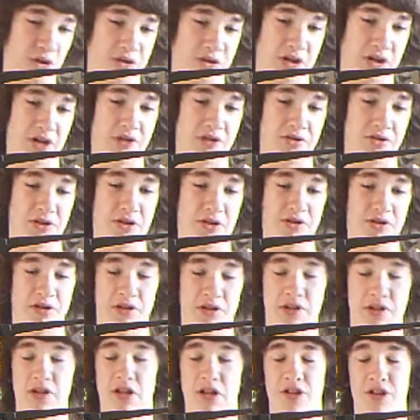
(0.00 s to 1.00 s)
as I know, the only
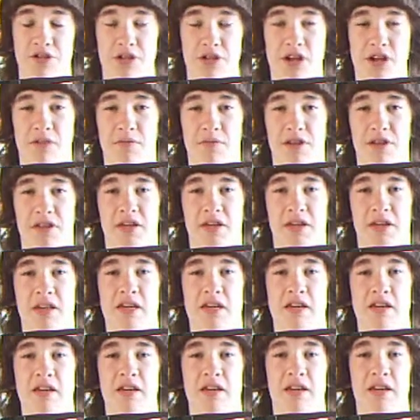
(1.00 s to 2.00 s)
clone company that can
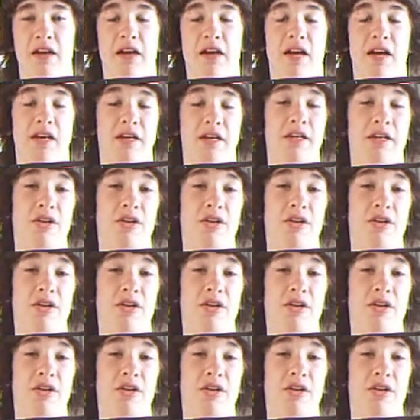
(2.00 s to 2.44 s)
get a